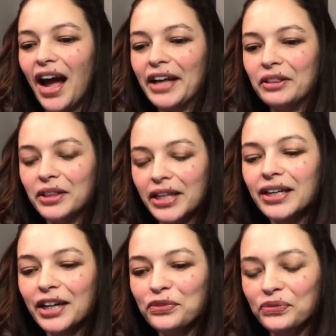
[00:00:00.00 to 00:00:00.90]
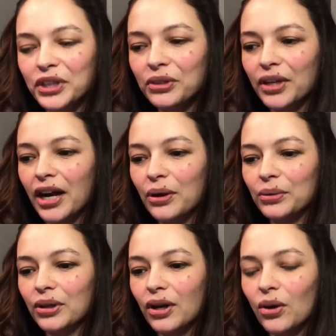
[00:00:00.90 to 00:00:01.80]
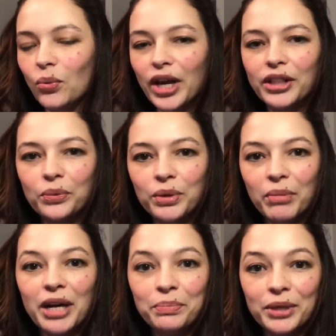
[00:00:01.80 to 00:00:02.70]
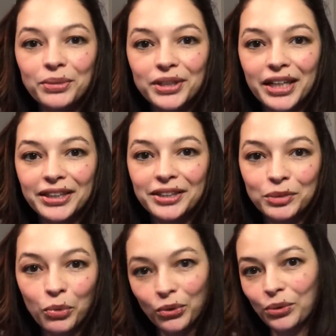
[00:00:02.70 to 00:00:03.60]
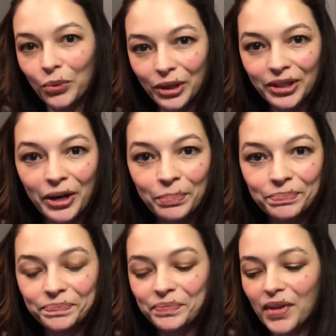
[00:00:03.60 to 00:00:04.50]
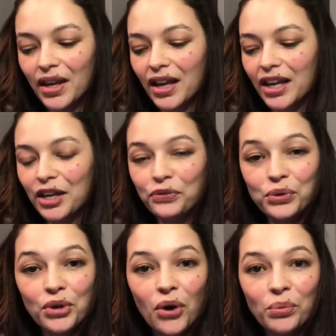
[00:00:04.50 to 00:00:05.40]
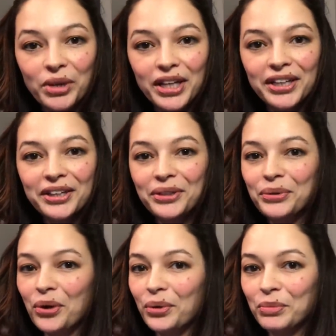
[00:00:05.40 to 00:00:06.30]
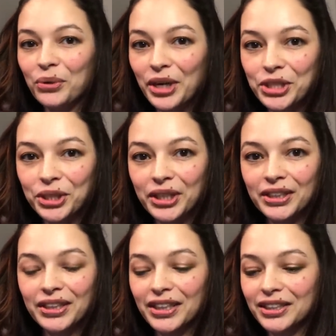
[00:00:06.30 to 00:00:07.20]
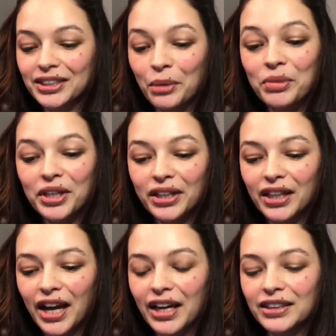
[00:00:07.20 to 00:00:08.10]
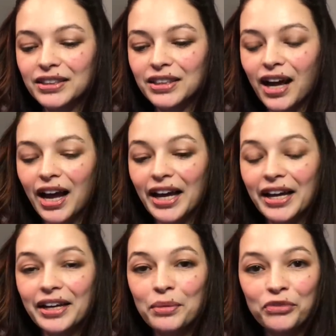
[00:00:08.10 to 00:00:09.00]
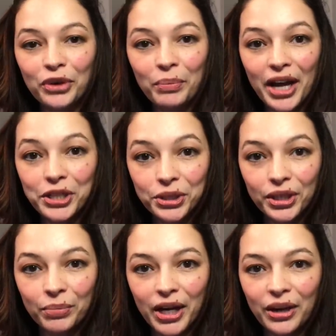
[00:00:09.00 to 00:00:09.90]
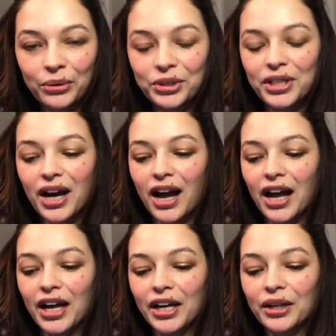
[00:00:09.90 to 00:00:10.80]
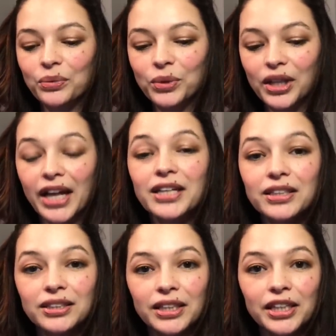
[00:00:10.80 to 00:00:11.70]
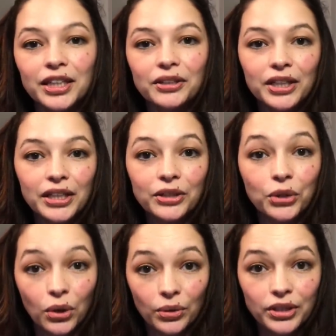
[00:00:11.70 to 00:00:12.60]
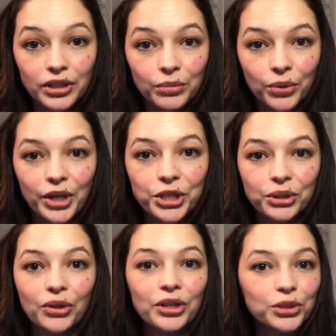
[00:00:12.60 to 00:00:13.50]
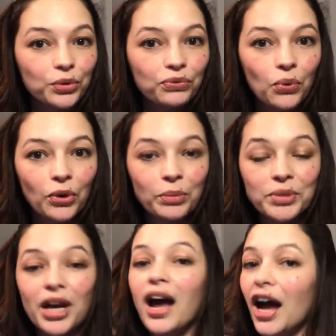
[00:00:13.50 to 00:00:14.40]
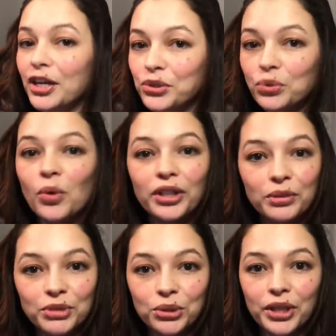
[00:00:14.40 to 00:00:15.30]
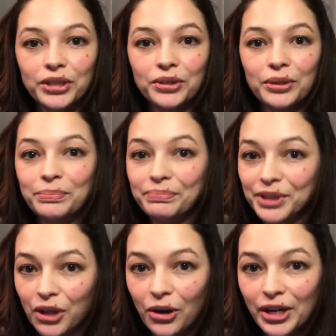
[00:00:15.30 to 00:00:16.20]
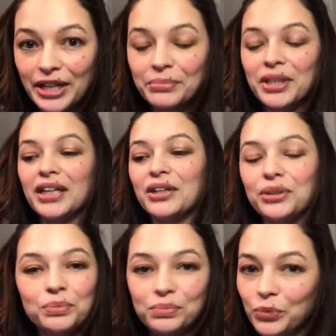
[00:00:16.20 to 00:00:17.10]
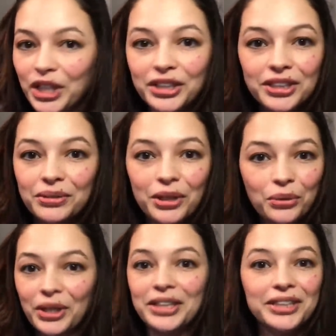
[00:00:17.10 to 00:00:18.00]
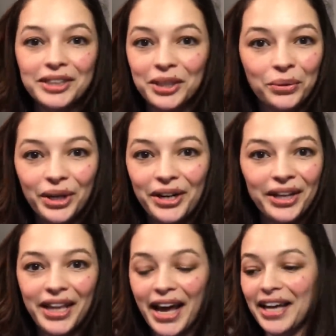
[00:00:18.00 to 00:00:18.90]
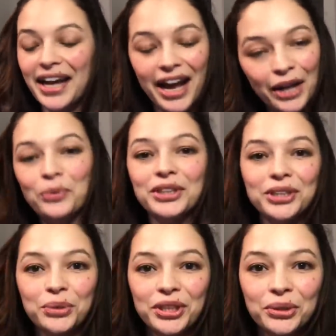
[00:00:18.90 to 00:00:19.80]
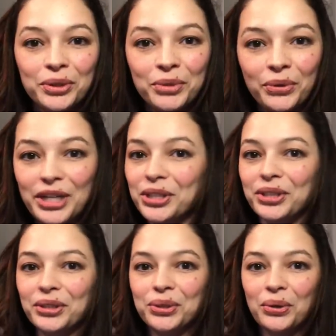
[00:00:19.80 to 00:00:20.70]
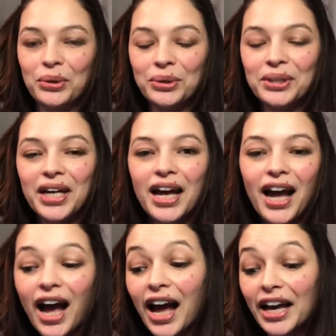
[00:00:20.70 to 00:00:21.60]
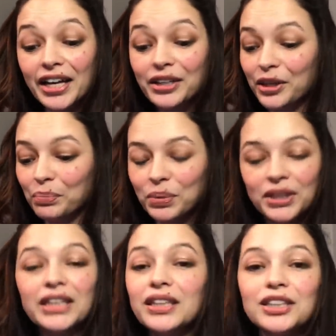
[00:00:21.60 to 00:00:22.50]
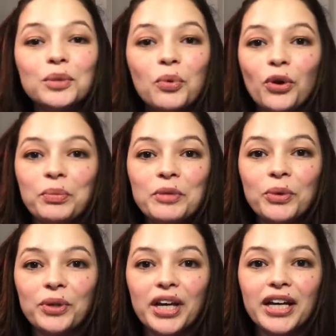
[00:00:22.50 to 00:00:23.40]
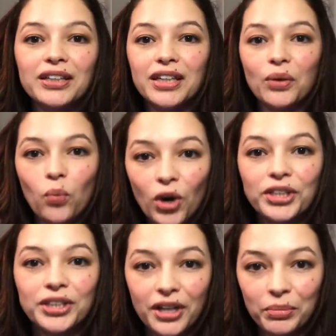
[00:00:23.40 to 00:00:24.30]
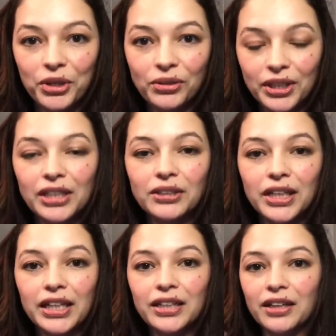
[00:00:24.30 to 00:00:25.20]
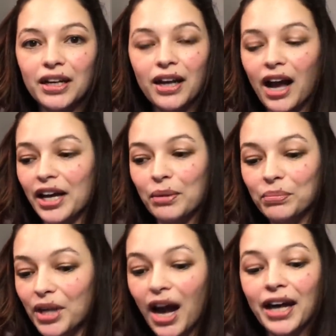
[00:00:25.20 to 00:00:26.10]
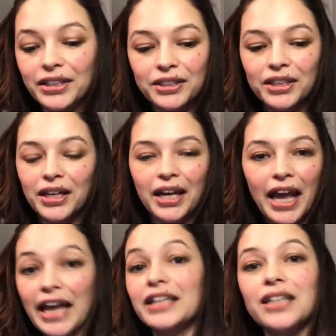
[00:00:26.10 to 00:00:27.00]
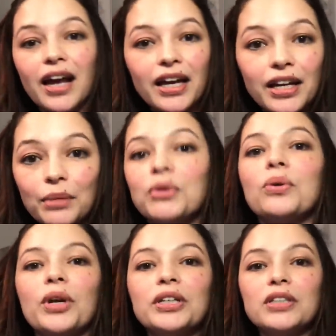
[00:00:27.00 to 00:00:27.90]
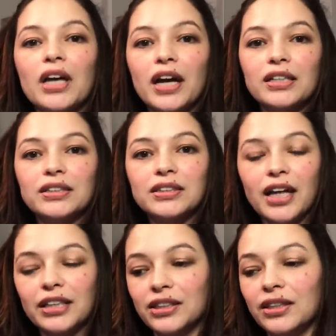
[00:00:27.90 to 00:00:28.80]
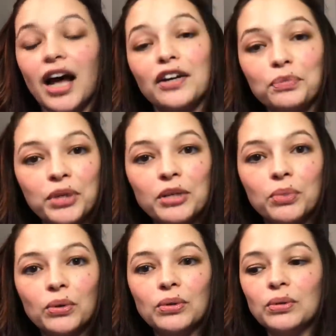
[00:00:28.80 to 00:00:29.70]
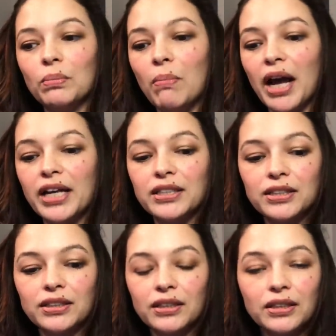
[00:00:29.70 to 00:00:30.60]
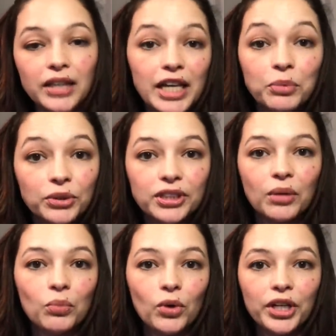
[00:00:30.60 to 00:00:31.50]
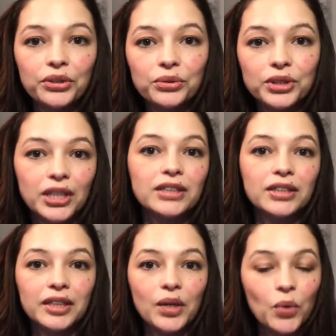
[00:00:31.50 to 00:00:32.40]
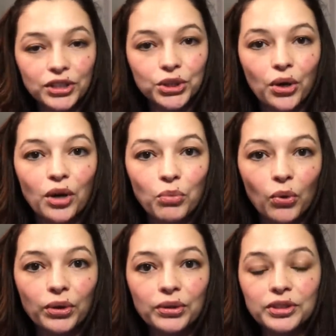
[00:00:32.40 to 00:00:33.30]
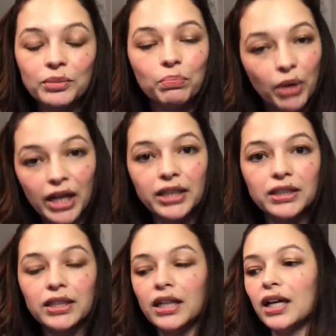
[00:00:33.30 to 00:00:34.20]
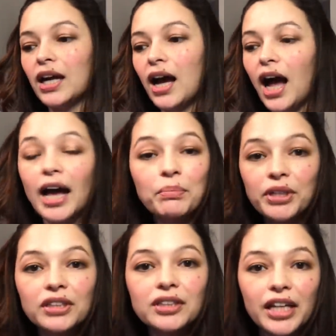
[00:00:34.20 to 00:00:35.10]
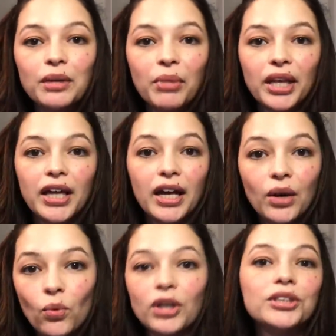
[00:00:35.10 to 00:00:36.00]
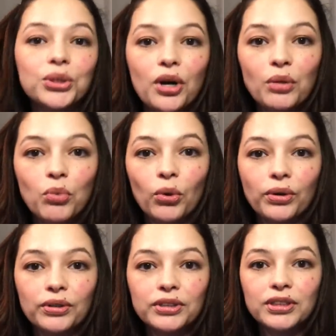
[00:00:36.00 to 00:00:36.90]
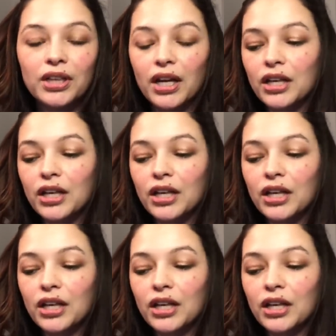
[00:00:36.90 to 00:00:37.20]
I think I figured out a way that we might be able to get this border wall up. If you know me, you know immigration is something that I am very passionate about. I would like to see the current immigration laws reformed. I do want them stricter, sorry. We can agree to disagree on that. I want stricter immigration control. I completely support people that want to come here legally. I am not anti-immigrant, as a lot of people might label someone who says that they want strong borders, but I'm going to stand by that. I want strong borders.